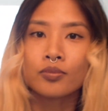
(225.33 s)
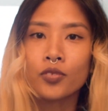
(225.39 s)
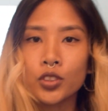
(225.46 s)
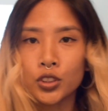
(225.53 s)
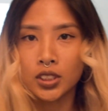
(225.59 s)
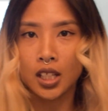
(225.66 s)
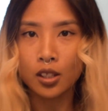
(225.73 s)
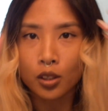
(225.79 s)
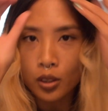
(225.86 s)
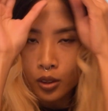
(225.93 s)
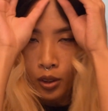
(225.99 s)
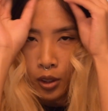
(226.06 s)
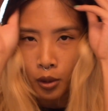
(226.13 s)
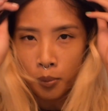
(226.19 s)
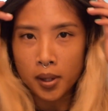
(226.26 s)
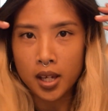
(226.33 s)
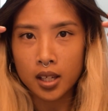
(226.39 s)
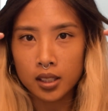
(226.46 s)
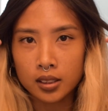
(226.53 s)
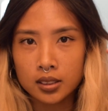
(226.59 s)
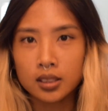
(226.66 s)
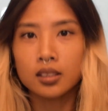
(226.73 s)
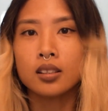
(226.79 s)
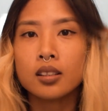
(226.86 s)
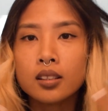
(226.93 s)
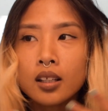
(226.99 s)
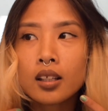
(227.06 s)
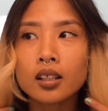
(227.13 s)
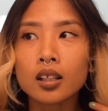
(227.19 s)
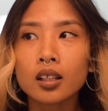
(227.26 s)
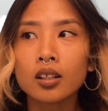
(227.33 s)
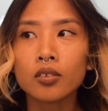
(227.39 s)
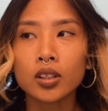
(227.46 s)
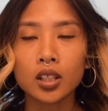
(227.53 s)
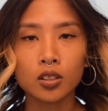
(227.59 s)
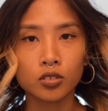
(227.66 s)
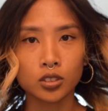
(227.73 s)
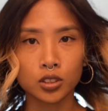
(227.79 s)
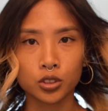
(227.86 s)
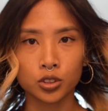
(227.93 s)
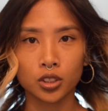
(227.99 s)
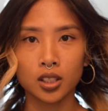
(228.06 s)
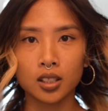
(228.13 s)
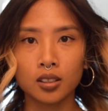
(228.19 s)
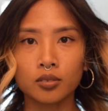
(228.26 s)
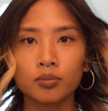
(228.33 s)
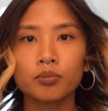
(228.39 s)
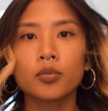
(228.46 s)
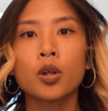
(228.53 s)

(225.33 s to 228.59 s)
which is like curl bangs, and then like everything else is straight.